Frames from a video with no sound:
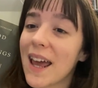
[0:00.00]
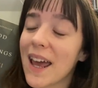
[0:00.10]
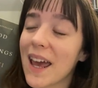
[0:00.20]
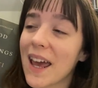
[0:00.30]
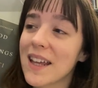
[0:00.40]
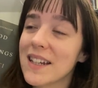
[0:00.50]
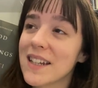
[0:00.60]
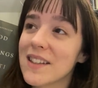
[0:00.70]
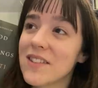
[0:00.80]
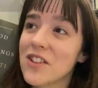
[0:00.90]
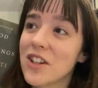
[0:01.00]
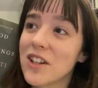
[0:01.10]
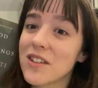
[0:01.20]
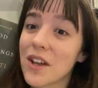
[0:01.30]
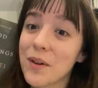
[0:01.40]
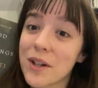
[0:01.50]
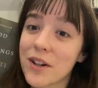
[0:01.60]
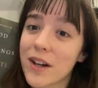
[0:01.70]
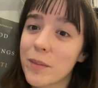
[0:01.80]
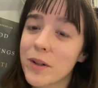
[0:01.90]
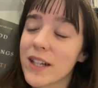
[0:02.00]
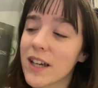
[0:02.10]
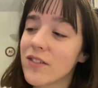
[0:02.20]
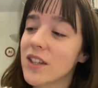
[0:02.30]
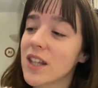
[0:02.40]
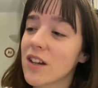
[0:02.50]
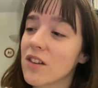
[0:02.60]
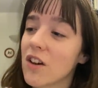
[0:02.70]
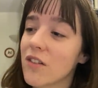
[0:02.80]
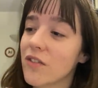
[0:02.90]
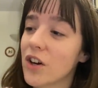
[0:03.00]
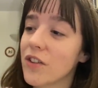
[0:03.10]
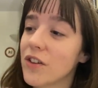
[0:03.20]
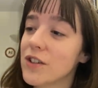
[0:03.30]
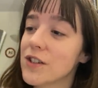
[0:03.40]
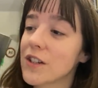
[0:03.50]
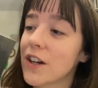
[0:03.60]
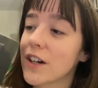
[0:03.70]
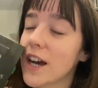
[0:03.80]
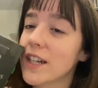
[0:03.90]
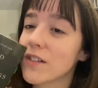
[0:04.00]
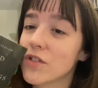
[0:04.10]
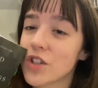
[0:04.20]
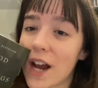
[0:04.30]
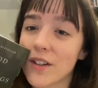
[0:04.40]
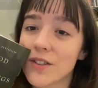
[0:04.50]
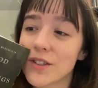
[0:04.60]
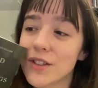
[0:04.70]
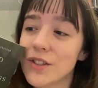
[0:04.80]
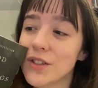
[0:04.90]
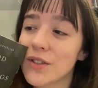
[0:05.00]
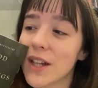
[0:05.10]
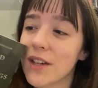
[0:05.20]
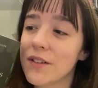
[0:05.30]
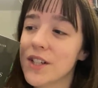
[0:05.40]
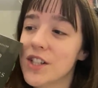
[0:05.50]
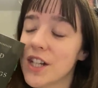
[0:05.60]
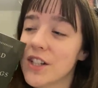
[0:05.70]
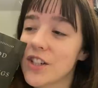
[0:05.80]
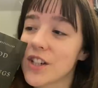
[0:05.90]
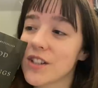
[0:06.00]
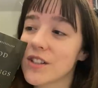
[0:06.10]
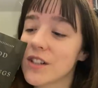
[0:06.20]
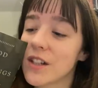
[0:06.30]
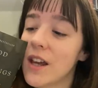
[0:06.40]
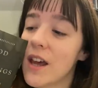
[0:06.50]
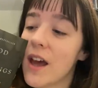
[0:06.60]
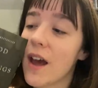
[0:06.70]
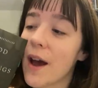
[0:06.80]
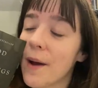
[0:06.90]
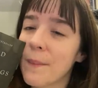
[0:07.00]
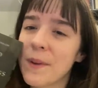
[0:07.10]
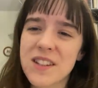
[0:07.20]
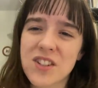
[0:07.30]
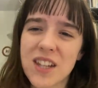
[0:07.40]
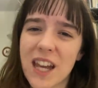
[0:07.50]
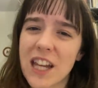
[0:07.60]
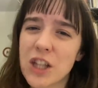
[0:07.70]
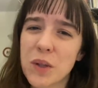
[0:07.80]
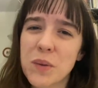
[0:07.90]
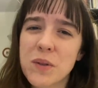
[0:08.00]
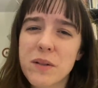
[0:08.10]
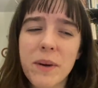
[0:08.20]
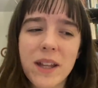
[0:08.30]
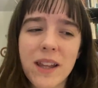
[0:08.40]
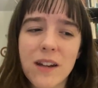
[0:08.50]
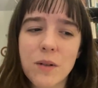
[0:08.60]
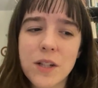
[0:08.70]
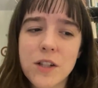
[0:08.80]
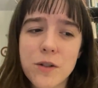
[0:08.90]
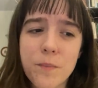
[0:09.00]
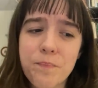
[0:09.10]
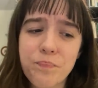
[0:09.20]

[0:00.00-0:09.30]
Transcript: and it's just so incredible. Like I feel like a lot of authors are kind of shackled to language and just um, essentially get used by language.